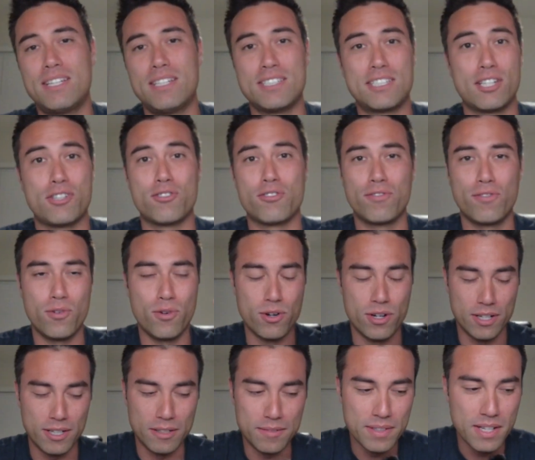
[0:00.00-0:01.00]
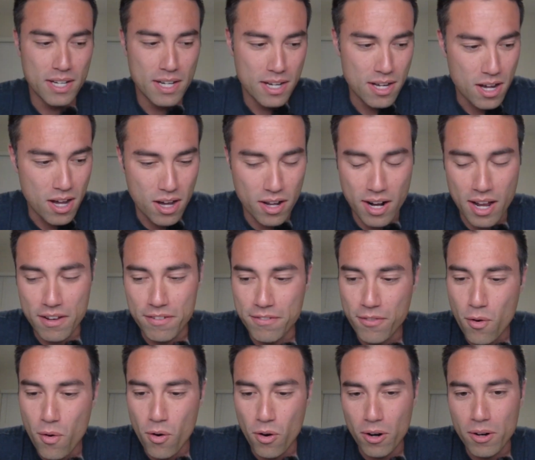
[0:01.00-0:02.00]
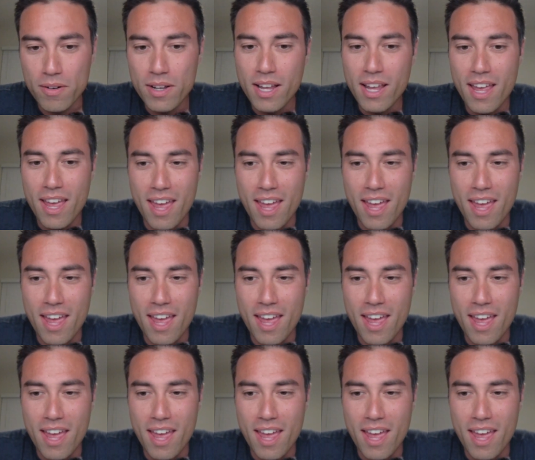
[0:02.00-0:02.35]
Central Florida on I-4,